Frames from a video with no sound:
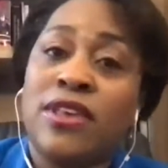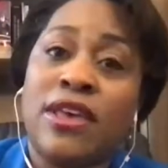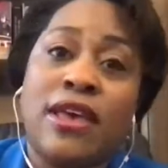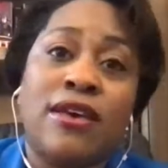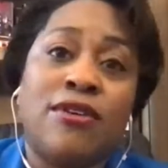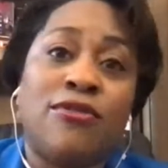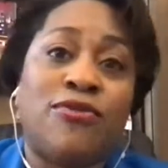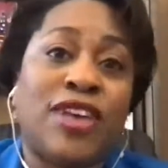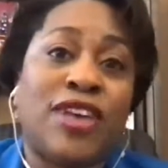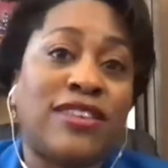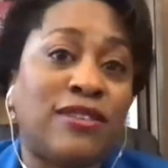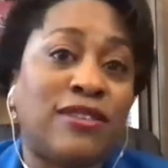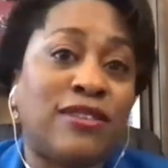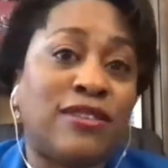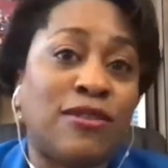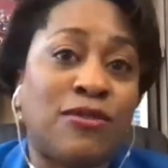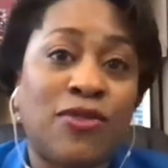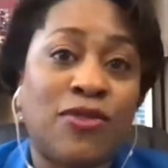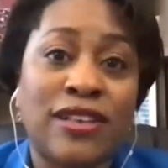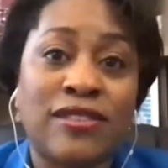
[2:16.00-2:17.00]

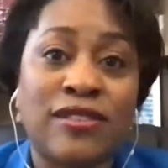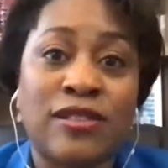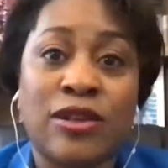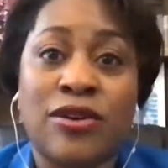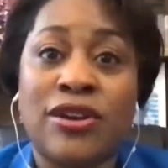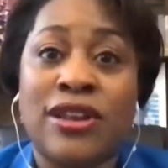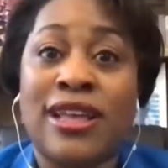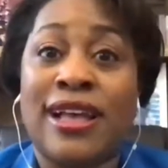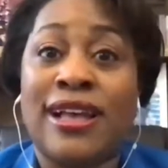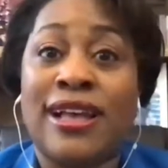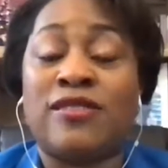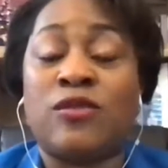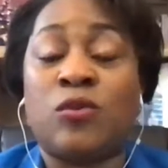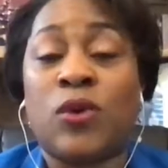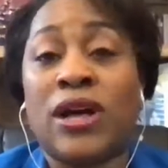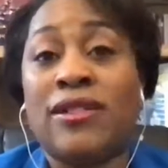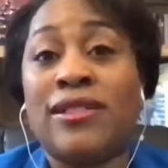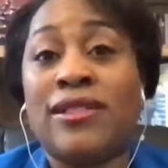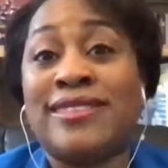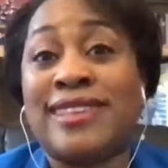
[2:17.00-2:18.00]
face-to-face learning, as well
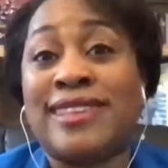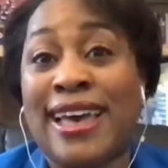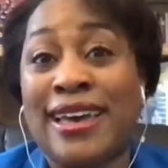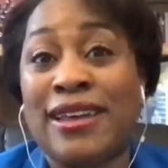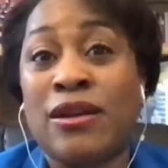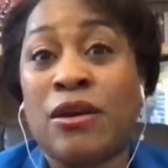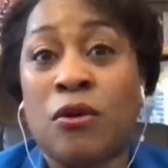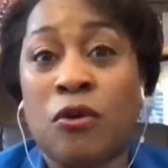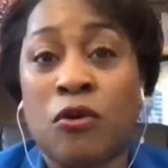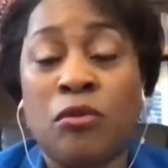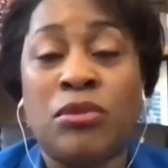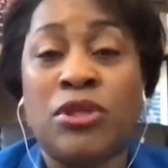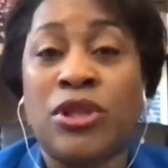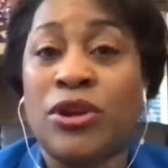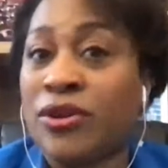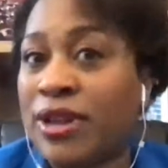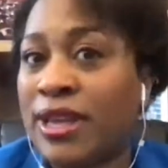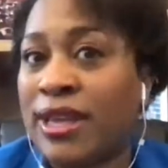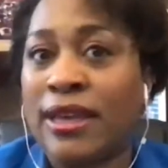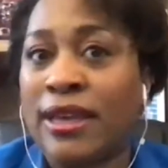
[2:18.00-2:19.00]
as at-home
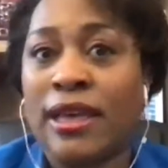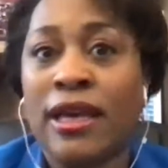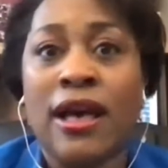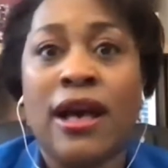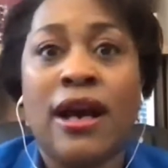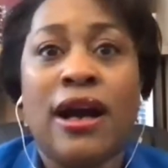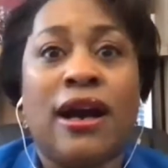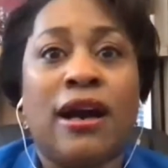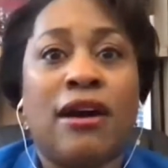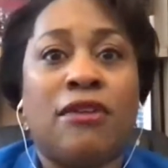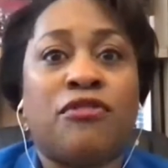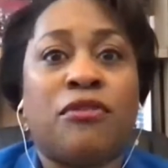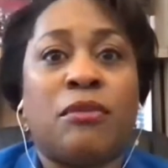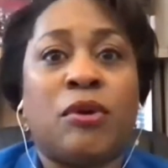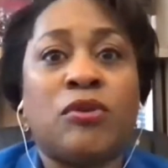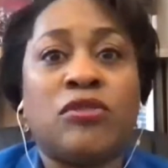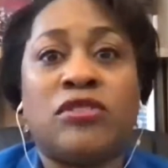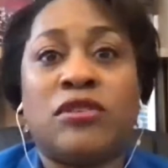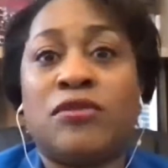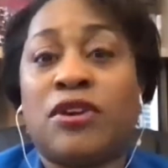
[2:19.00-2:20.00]
learning for most
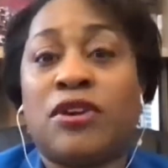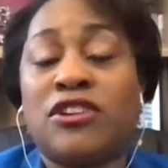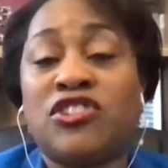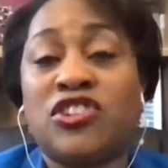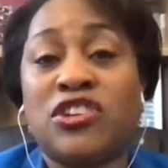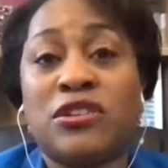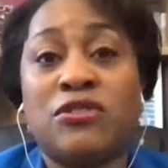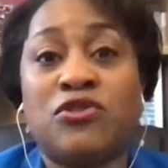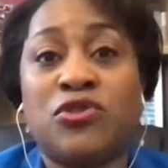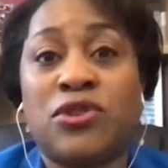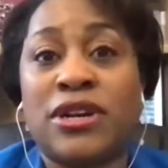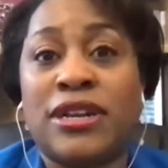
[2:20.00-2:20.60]
of our children.